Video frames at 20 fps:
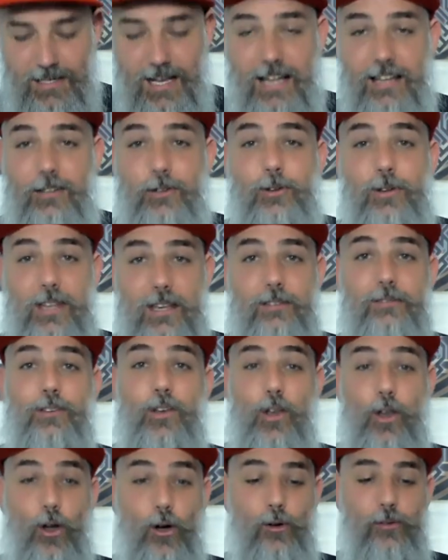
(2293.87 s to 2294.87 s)
Like, you give
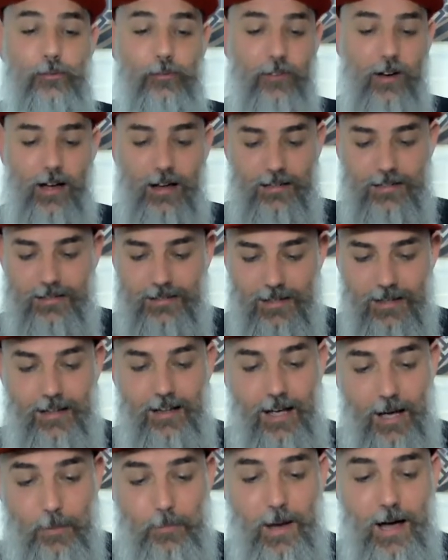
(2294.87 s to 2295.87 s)
no fucks
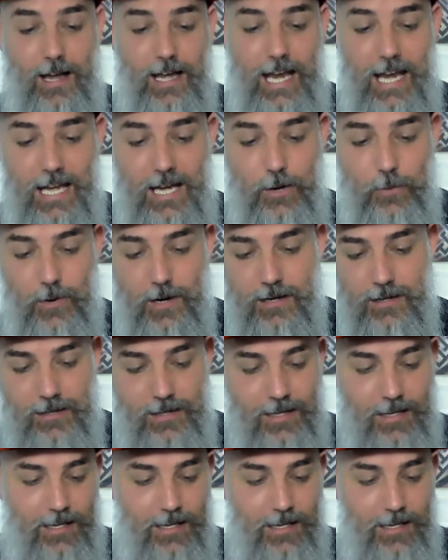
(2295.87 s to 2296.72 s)
about anyone.